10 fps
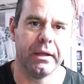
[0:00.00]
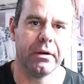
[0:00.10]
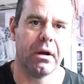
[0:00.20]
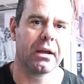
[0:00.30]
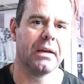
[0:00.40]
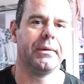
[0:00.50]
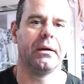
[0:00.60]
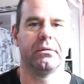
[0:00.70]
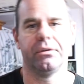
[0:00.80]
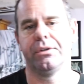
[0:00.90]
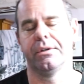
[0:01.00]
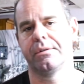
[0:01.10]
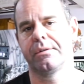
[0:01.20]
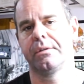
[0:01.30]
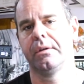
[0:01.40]
you're not going to be able to
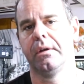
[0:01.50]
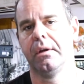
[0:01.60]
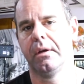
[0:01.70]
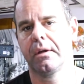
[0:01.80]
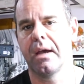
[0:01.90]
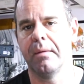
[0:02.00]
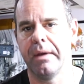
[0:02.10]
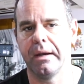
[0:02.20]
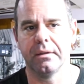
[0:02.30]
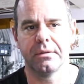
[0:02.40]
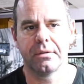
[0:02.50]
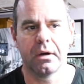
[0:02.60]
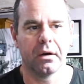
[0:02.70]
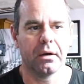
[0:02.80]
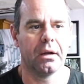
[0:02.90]
just come in and
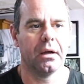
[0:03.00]
start